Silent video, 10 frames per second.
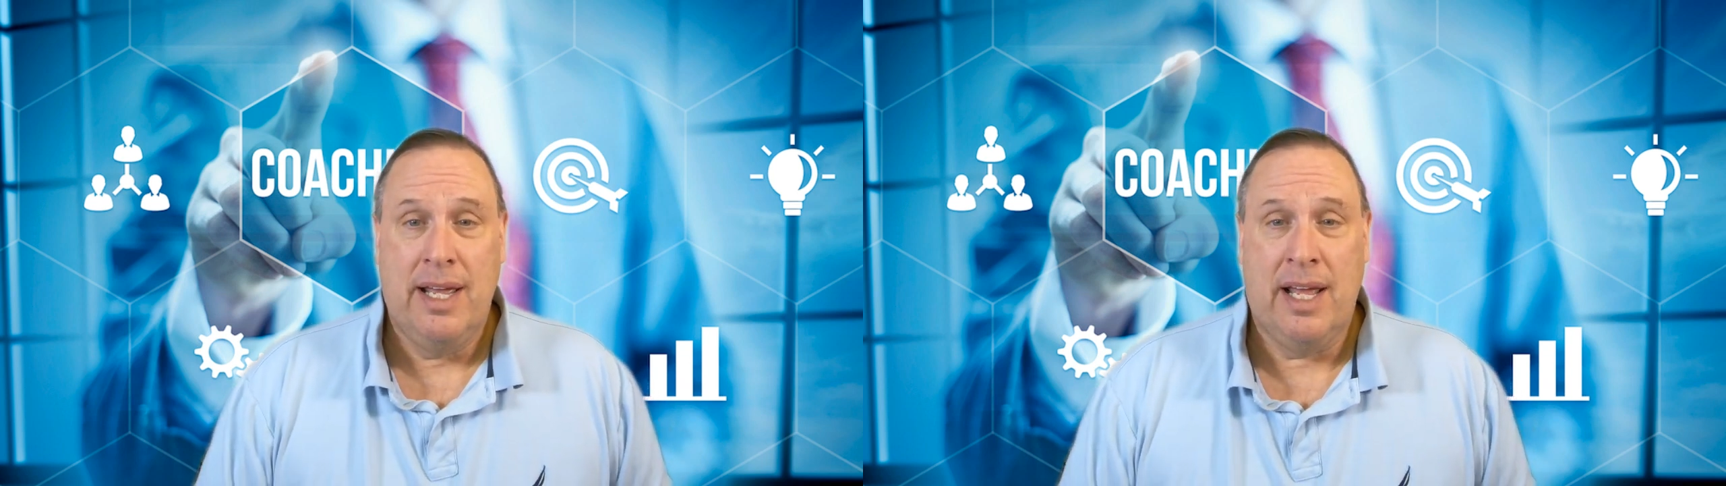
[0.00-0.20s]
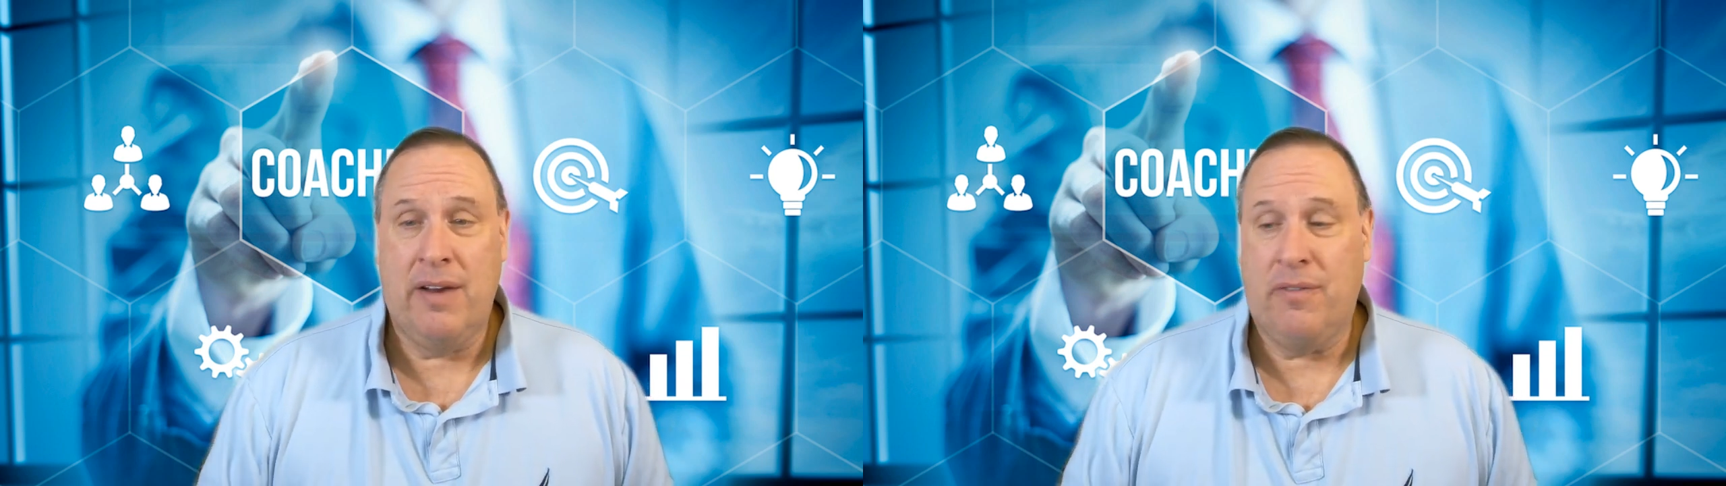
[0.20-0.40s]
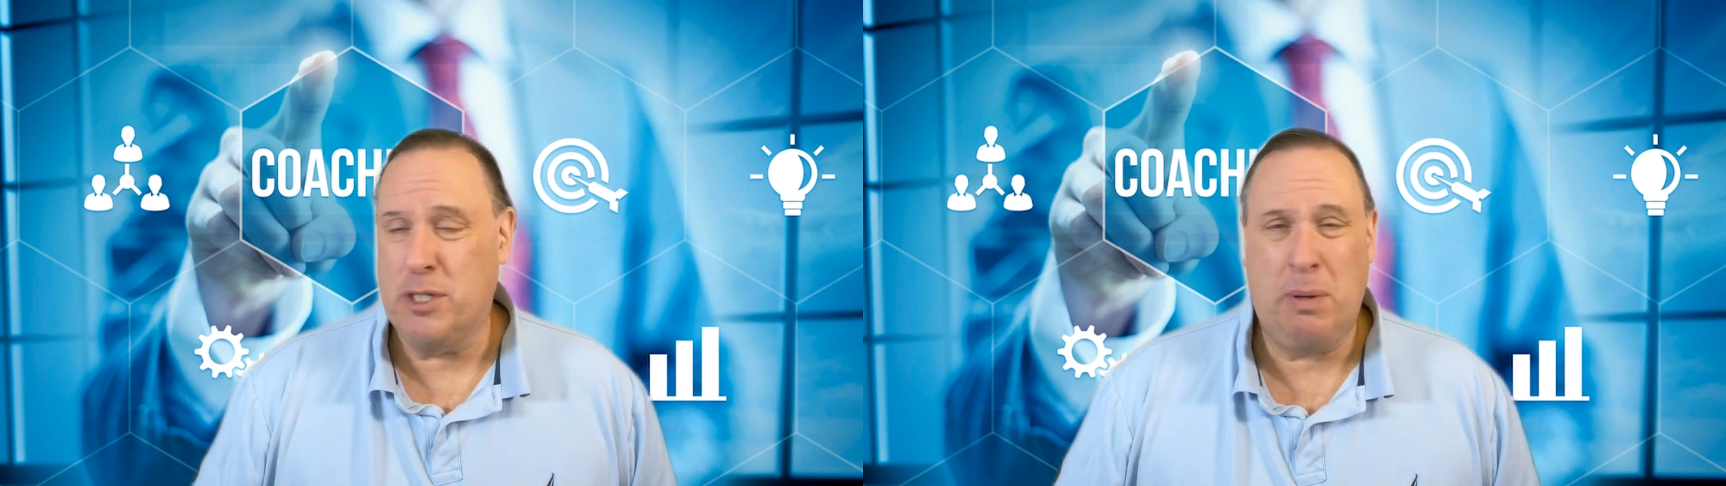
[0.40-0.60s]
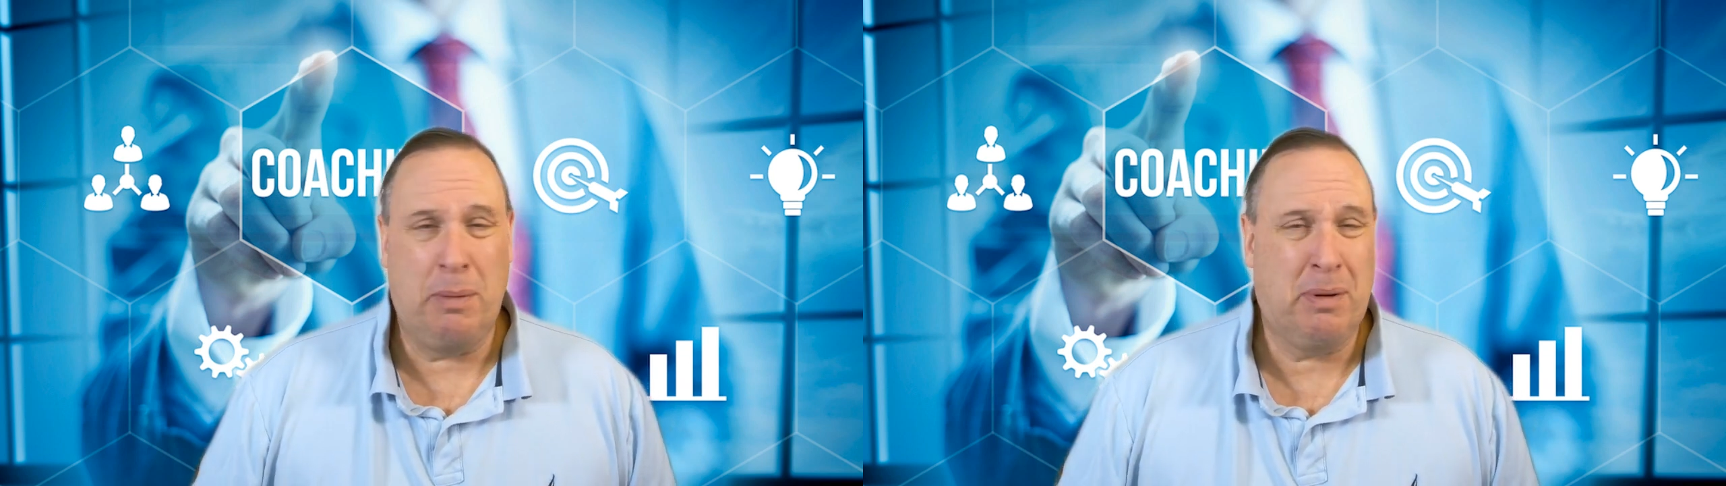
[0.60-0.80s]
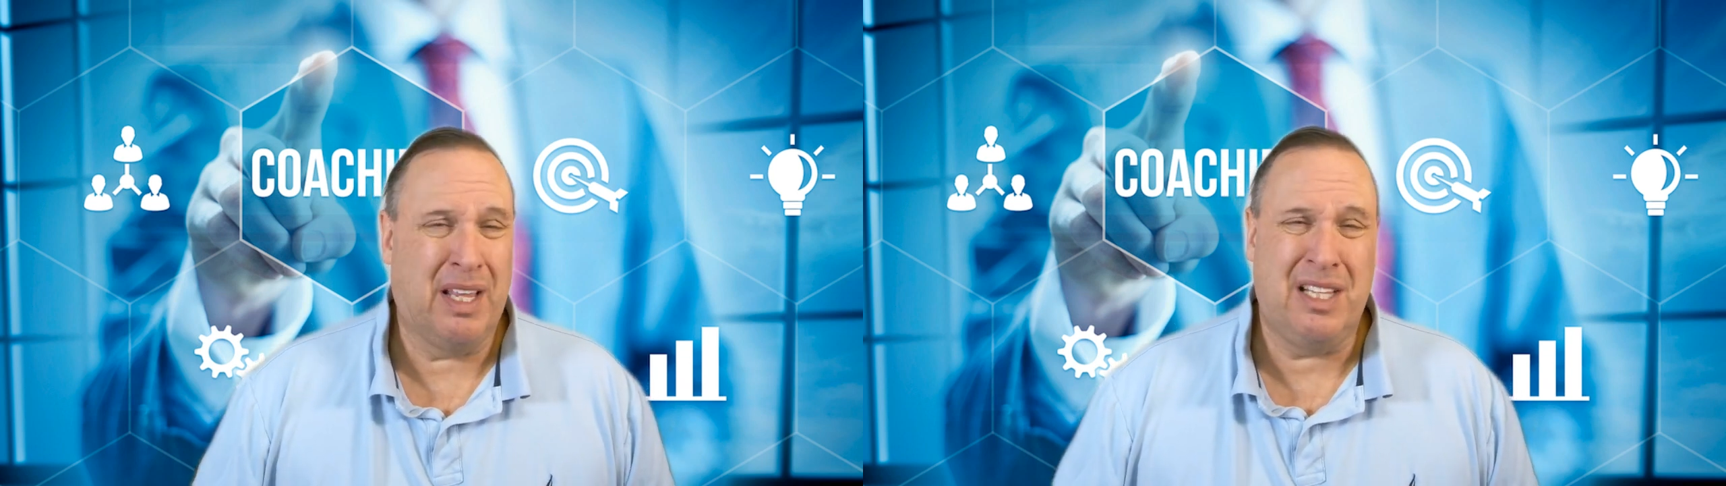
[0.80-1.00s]
And at first
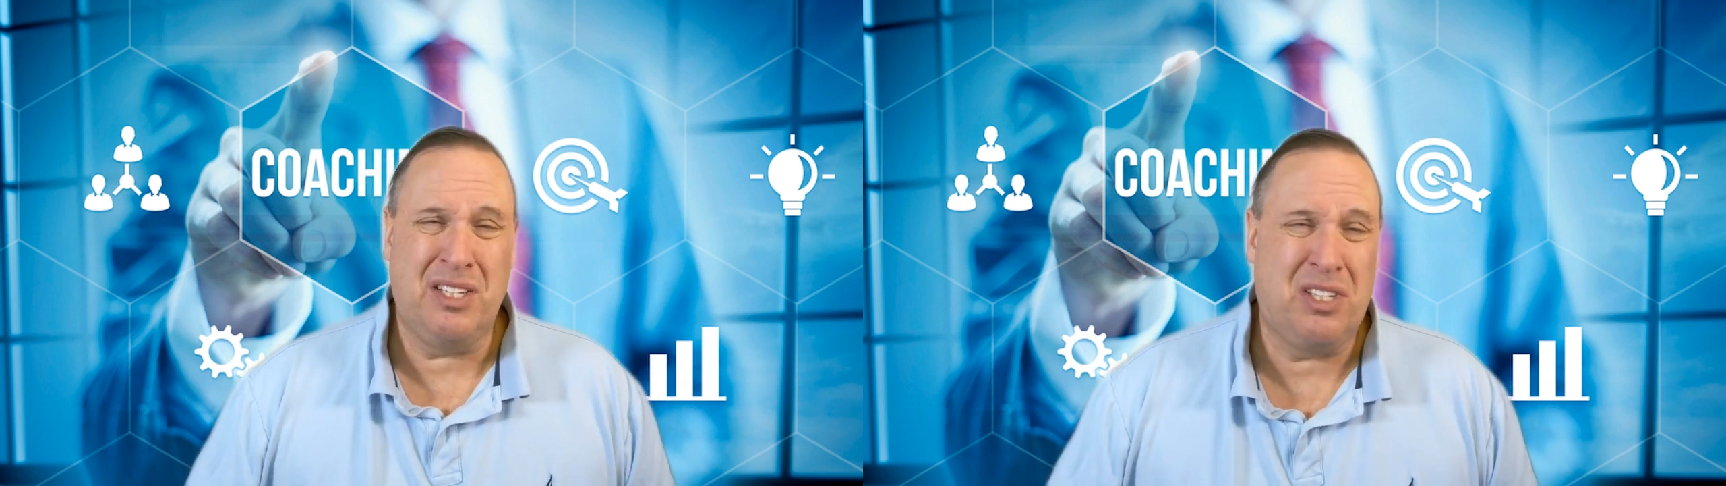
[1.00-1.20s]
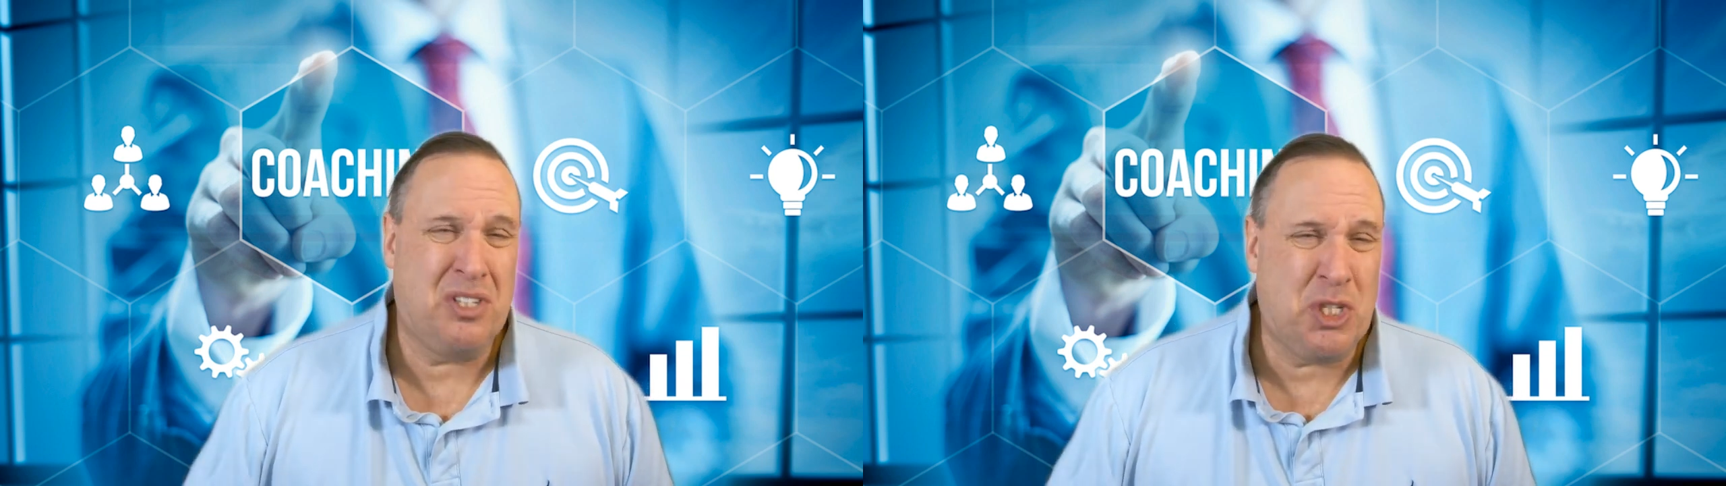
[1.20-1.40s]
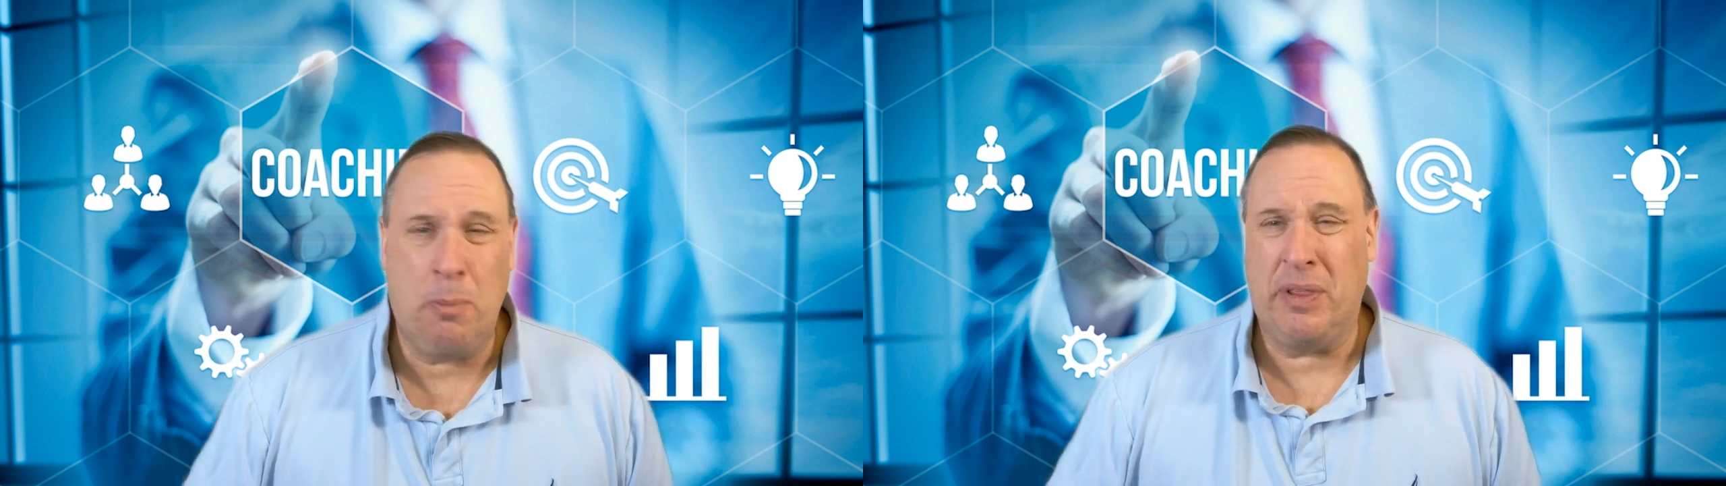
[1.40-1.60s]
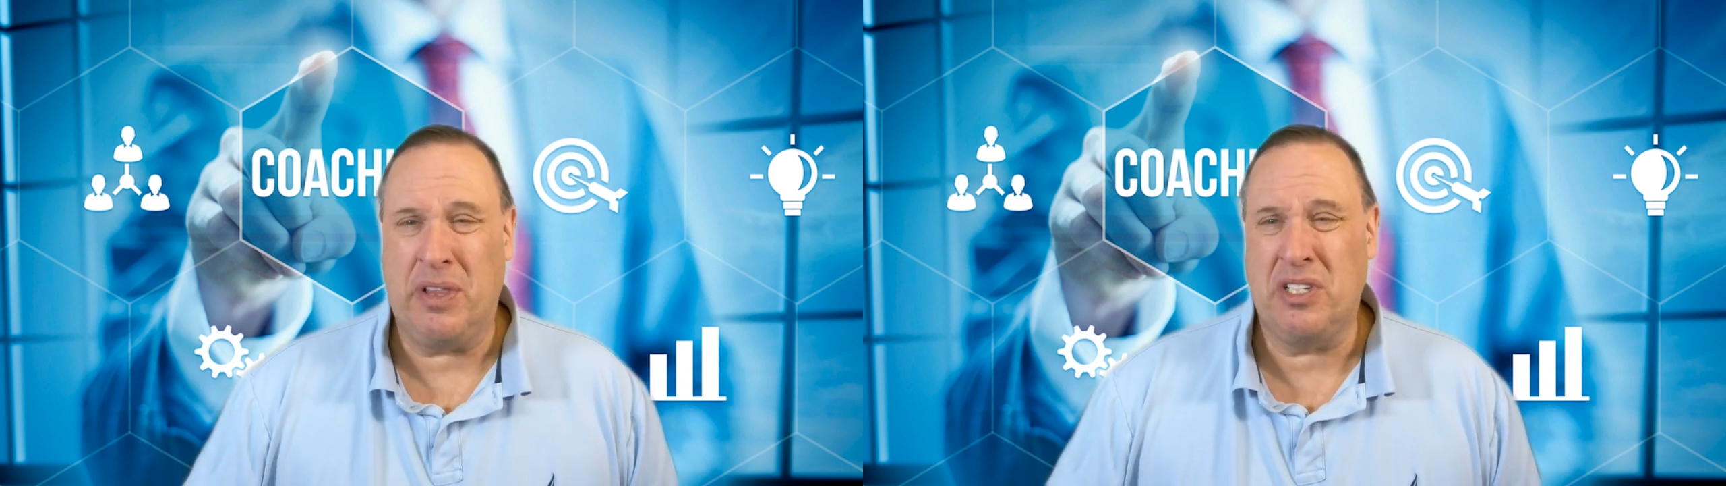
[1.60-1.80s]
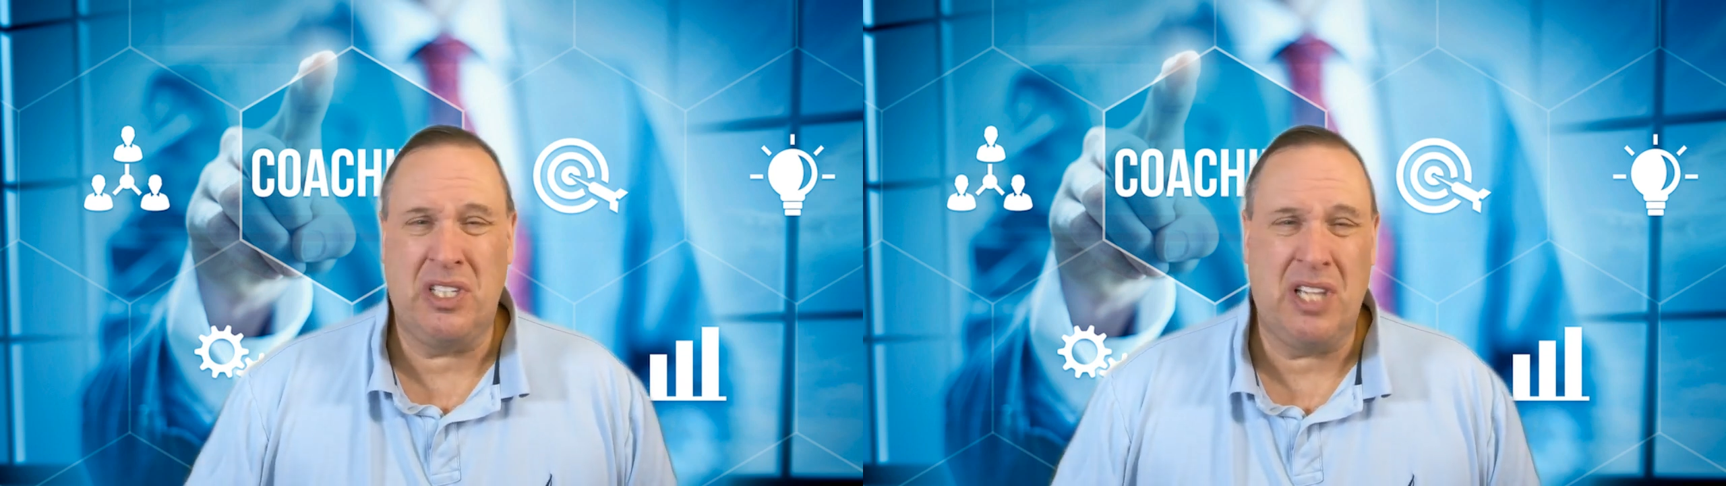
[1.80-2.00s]
people are like, this is stupid.
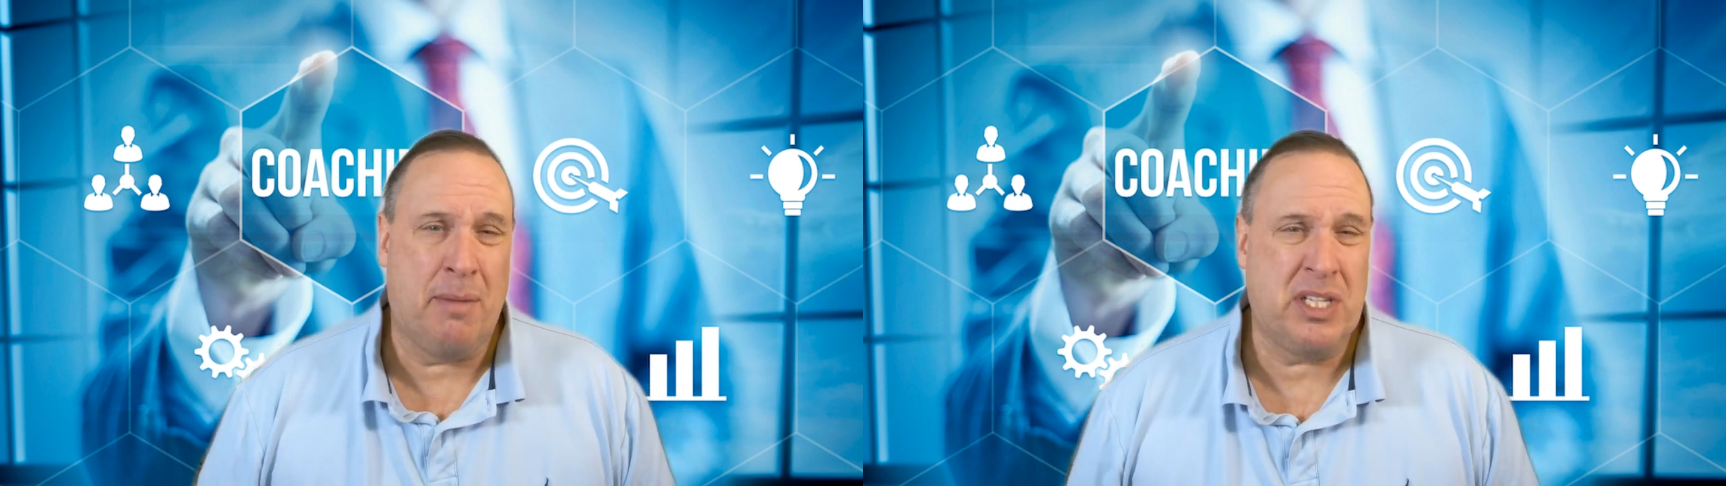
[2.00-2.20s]
This is dumb.